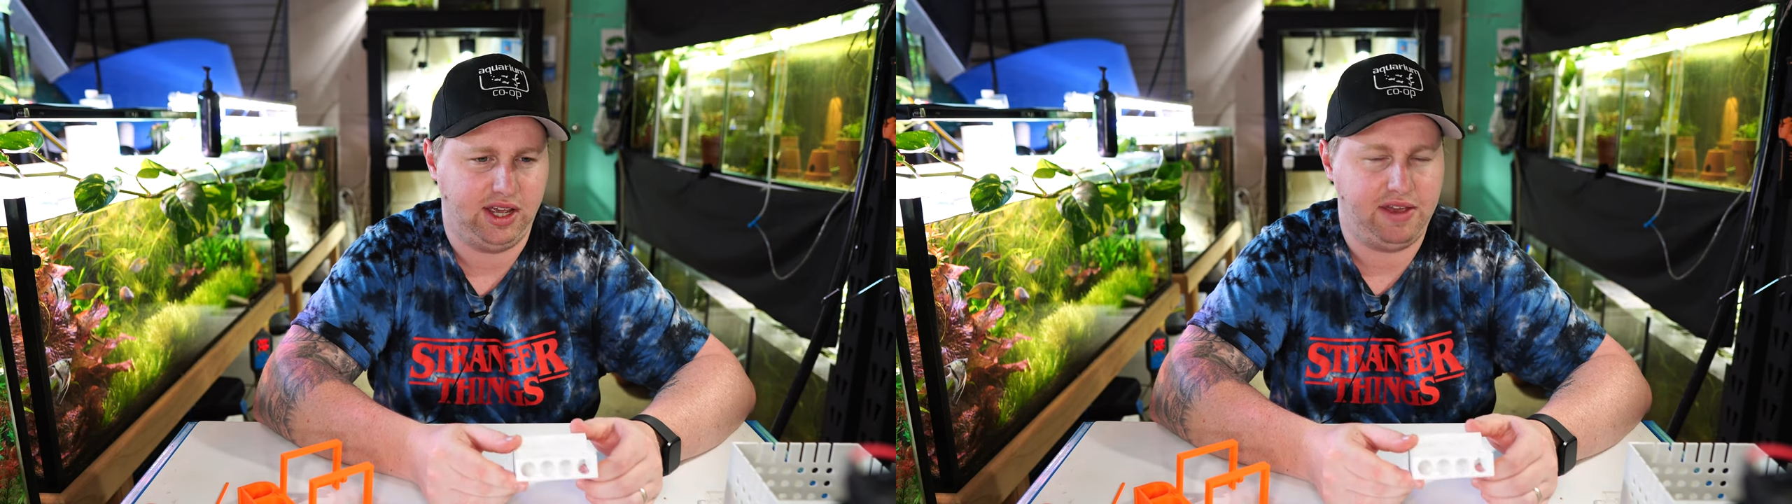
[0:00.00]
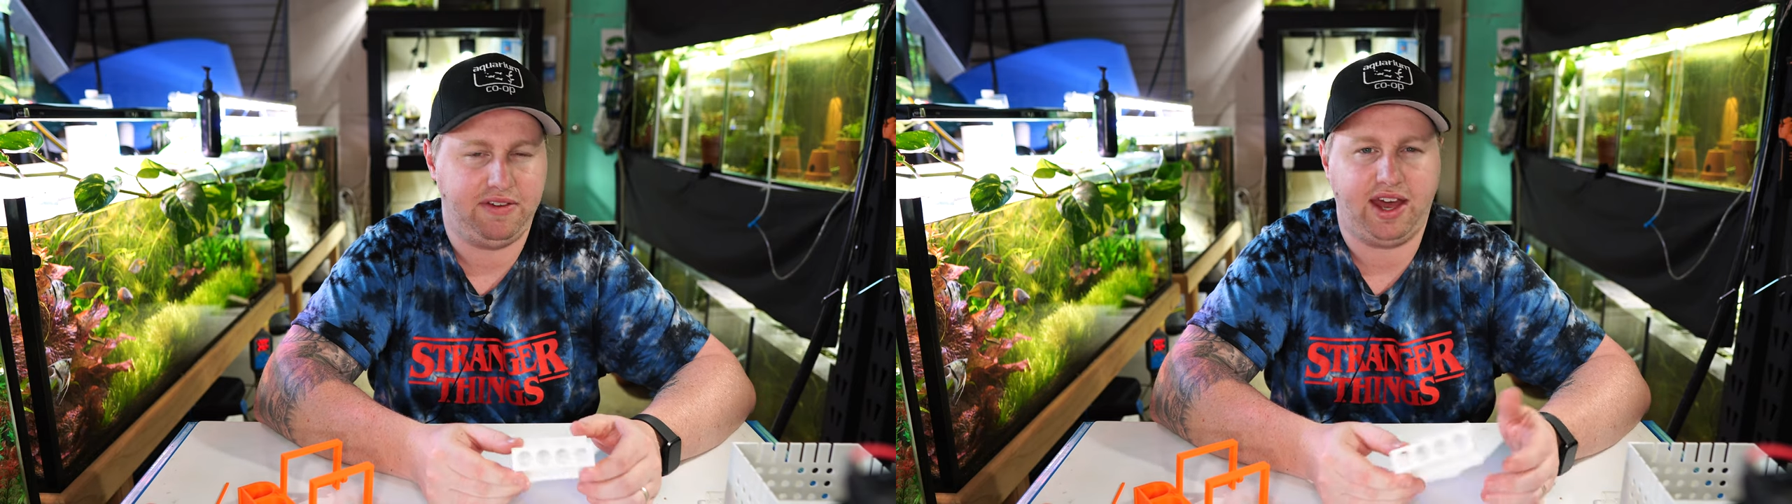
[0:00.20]

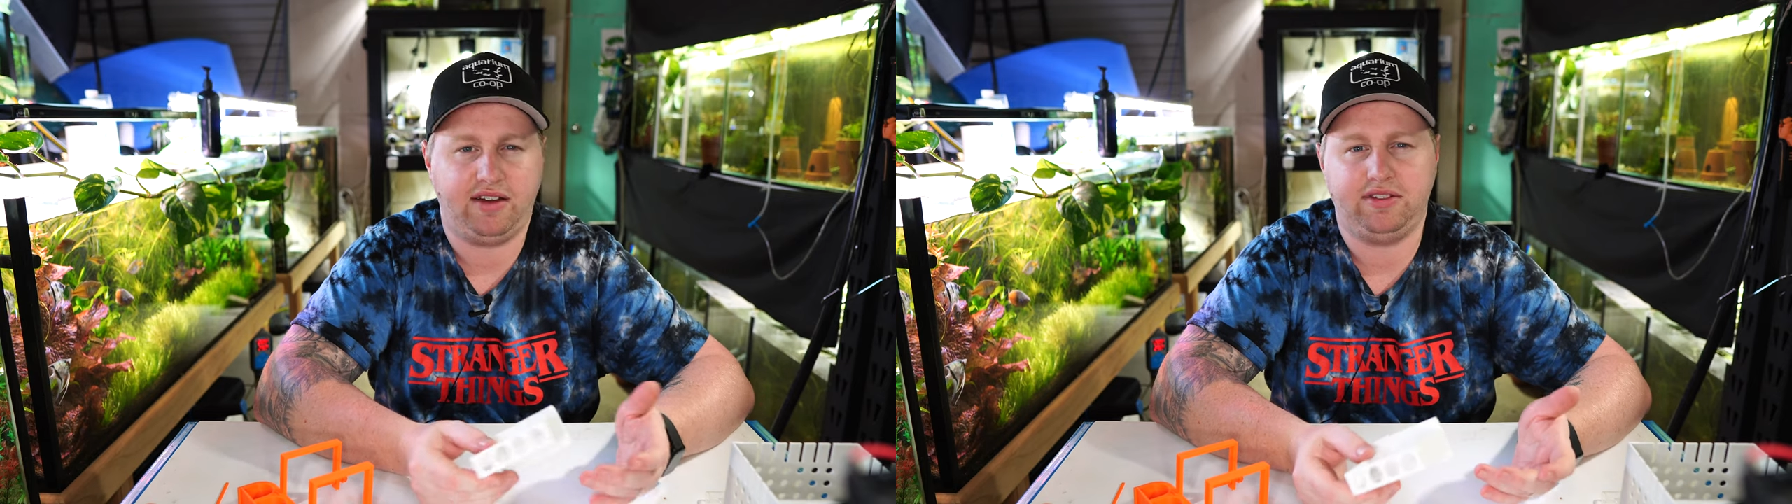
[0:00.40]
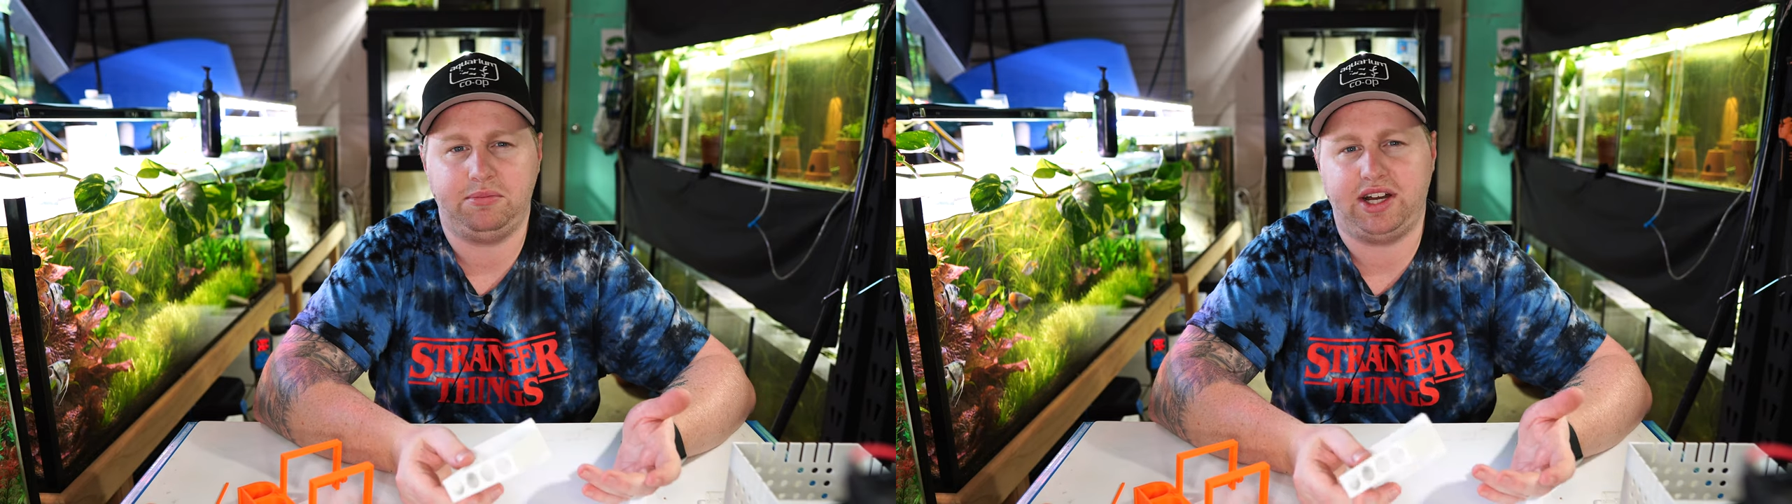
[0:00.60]
If you
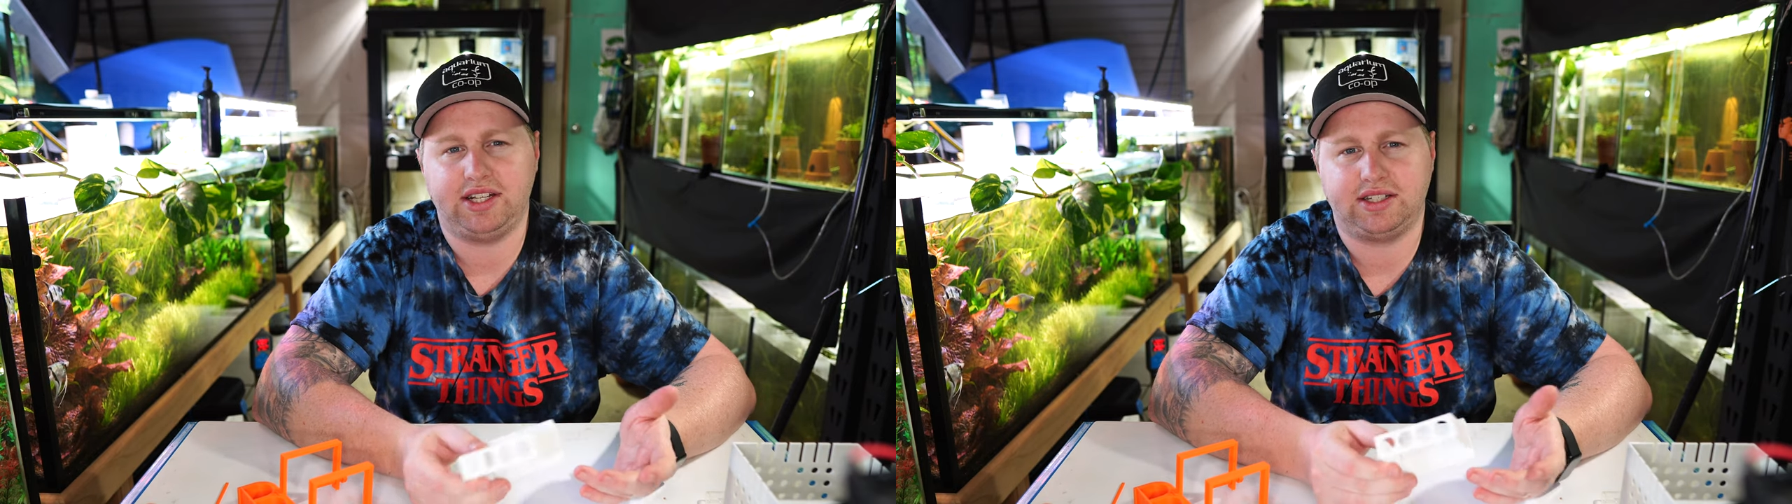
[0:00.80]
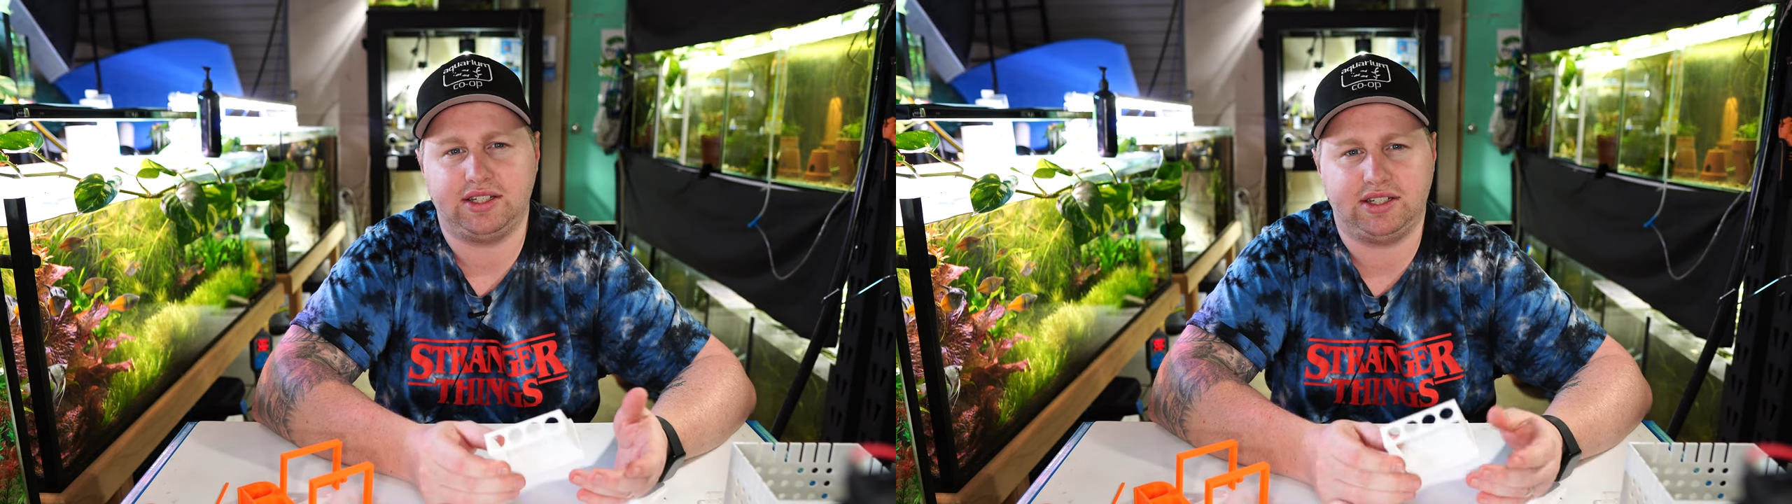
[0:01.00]
have the
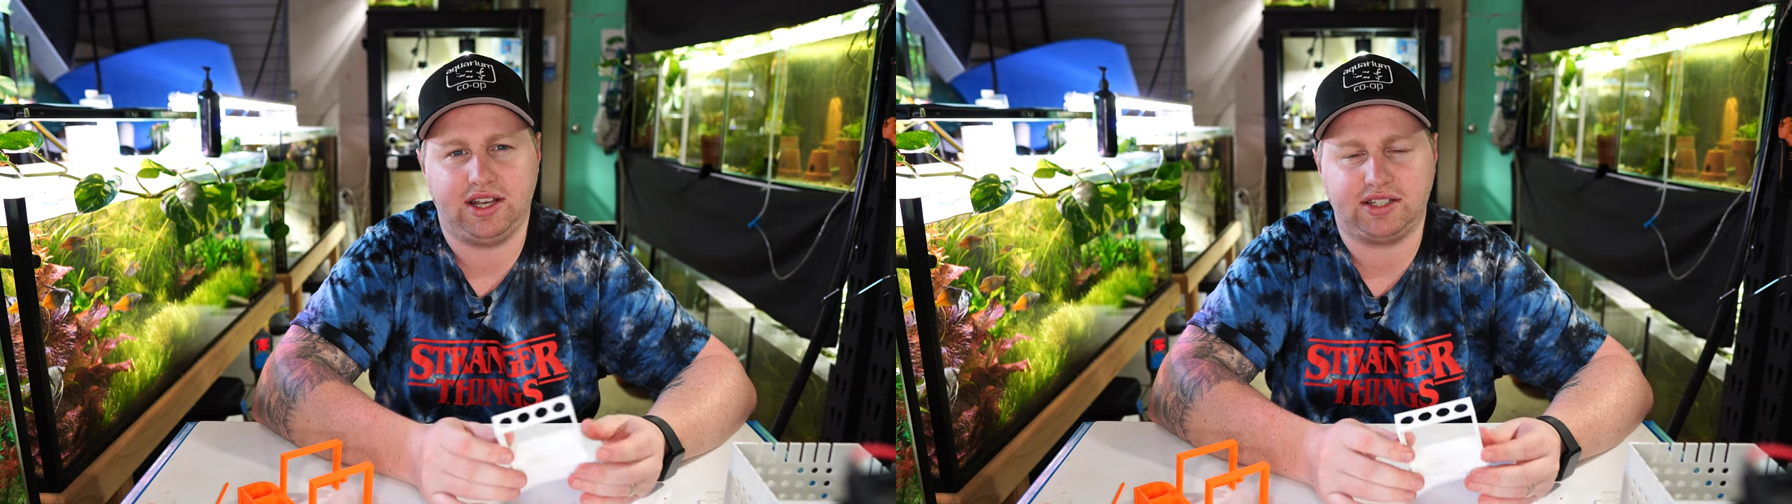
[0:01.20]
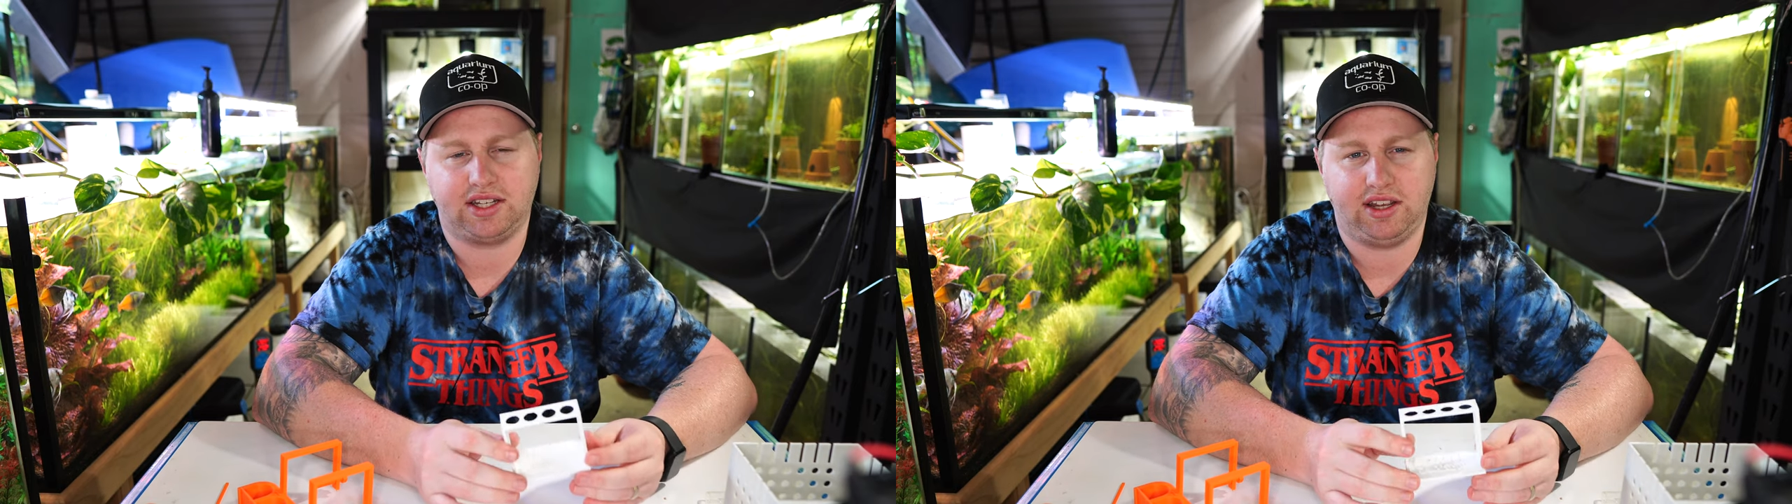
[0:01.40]
master test